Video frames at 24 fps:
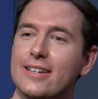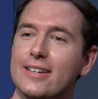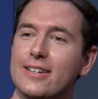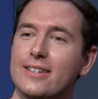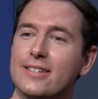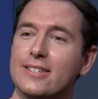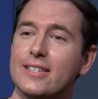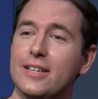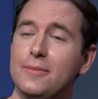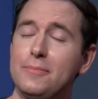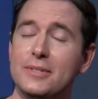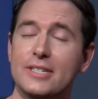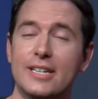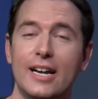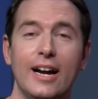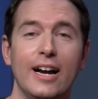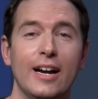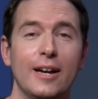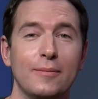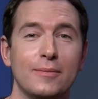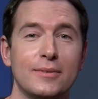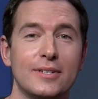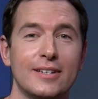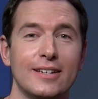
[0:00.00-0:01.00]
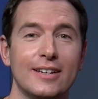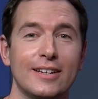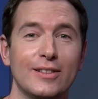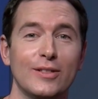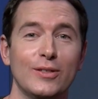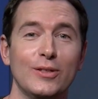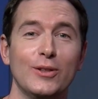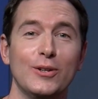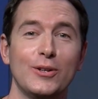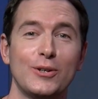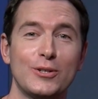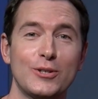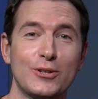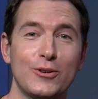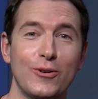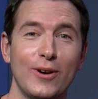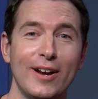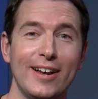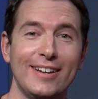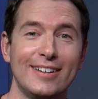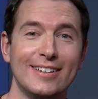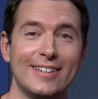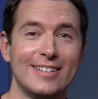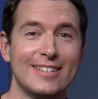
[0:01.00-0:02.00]
sometimes it looks
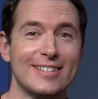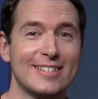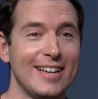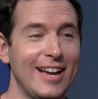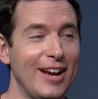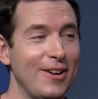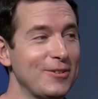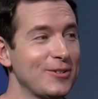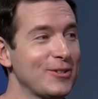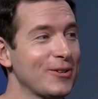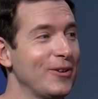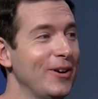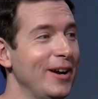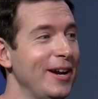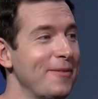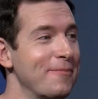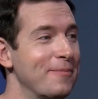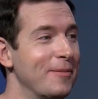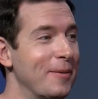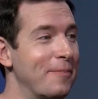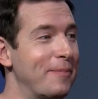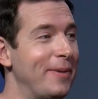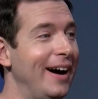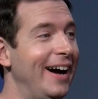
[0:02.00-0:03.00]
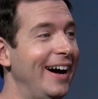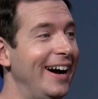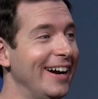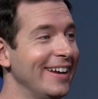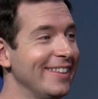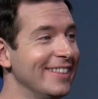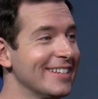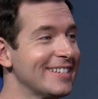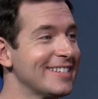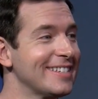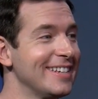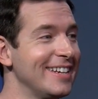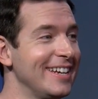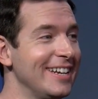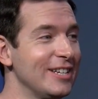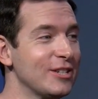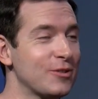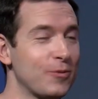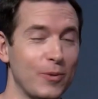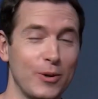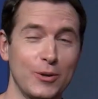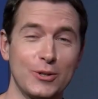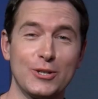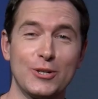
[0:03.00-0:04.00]
great, it sounds great, but behind the scenes,
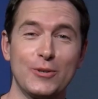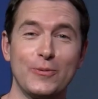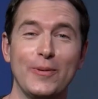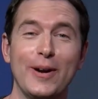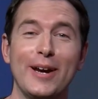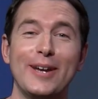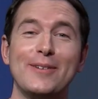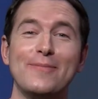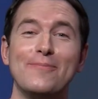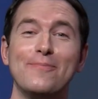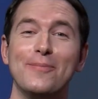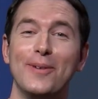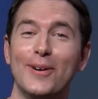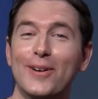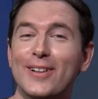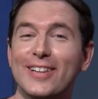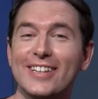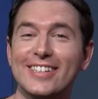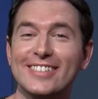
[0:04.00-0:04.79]
we're sweating bullets.